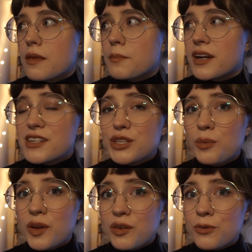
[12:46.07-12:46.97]
But it should
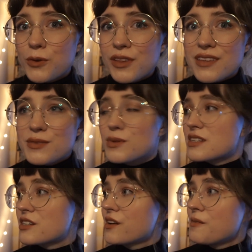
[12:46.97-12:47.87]
be good for this
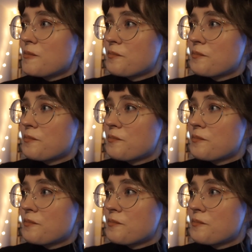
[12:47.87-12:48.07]
winter.